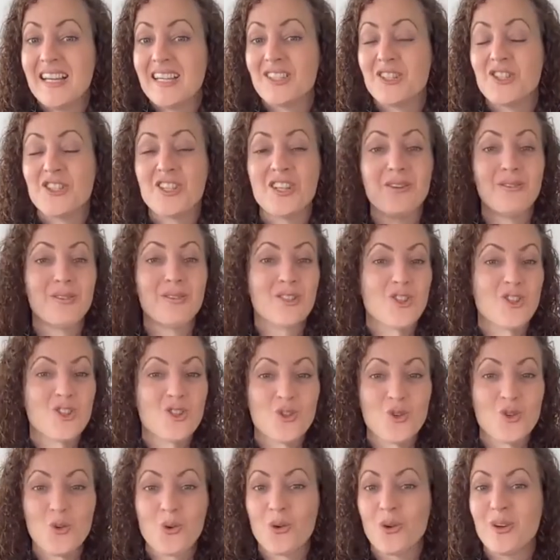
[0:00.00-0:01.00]
Share a
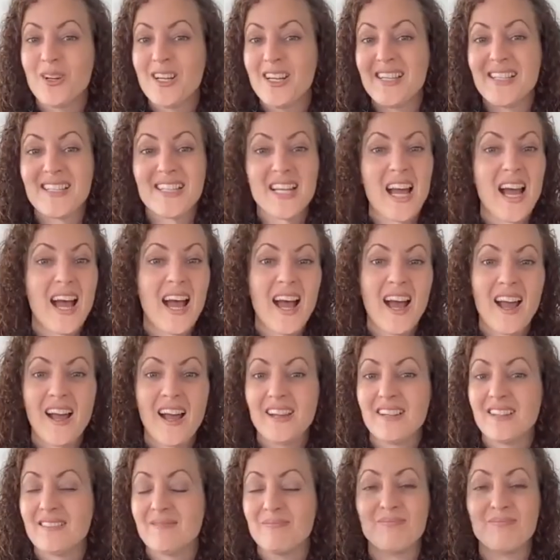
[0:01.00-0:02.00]
story,
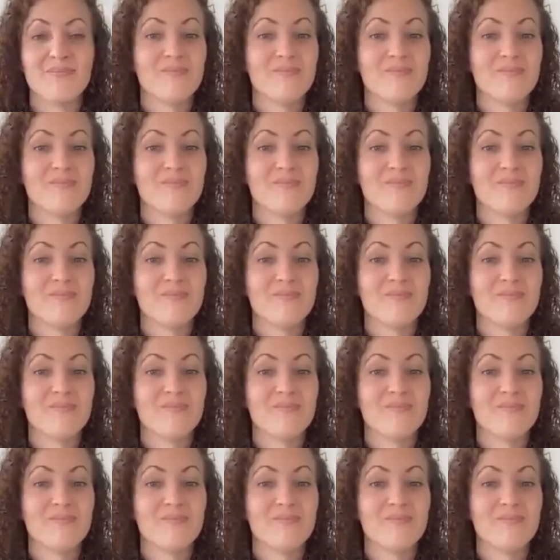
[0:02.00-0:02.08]
tag,